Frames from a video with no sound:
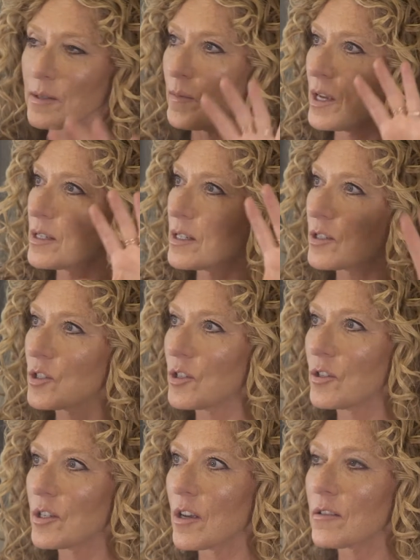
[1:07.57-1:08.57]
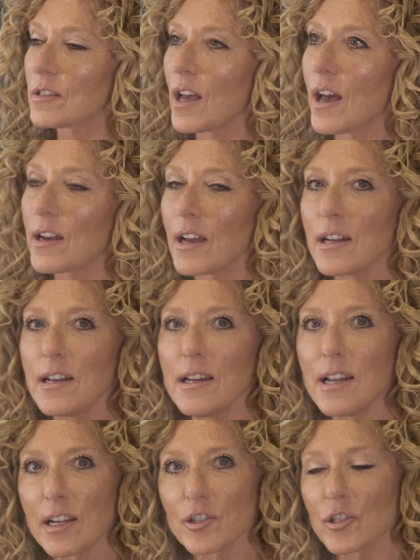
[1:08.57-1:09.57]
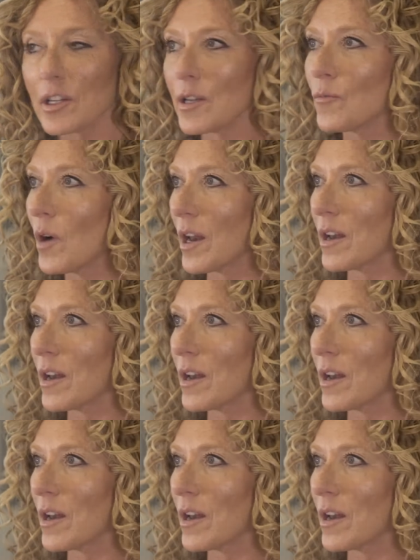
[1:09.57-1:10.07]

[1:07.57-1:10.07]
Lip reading: these amazing studios, and I literally